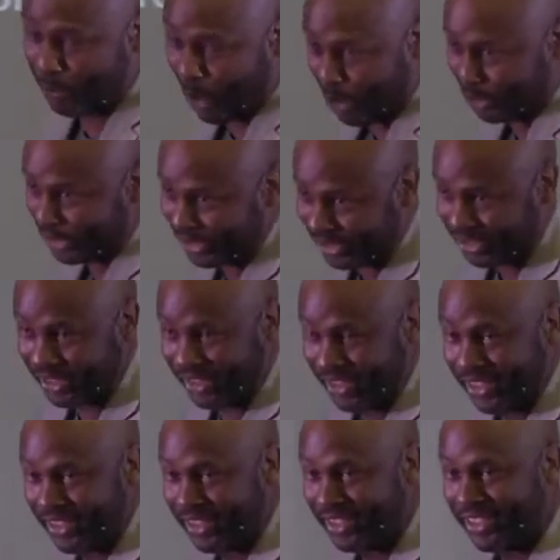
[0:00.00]
person.
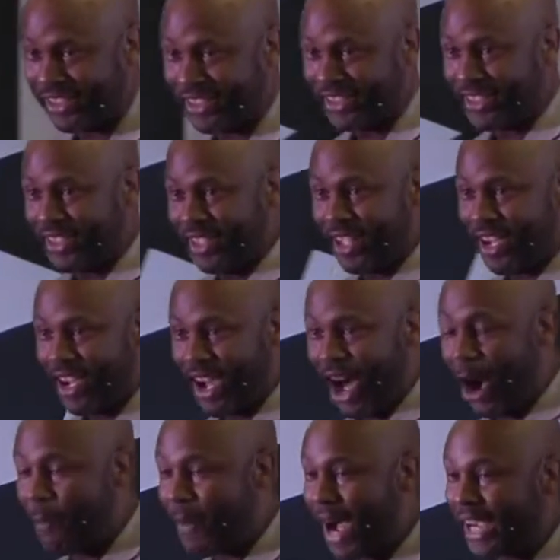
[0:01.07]

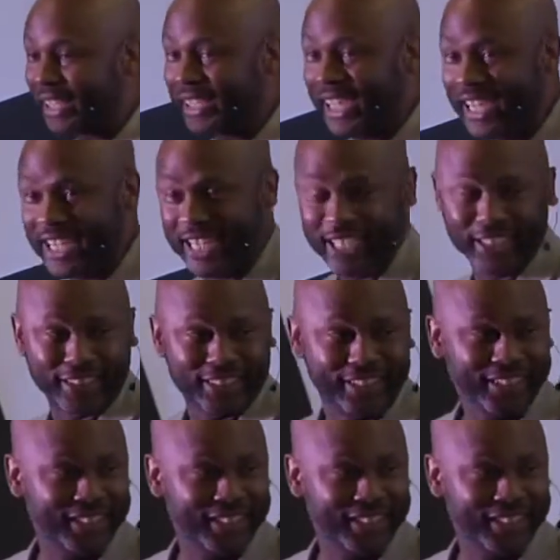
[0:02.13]
Oh my goodness.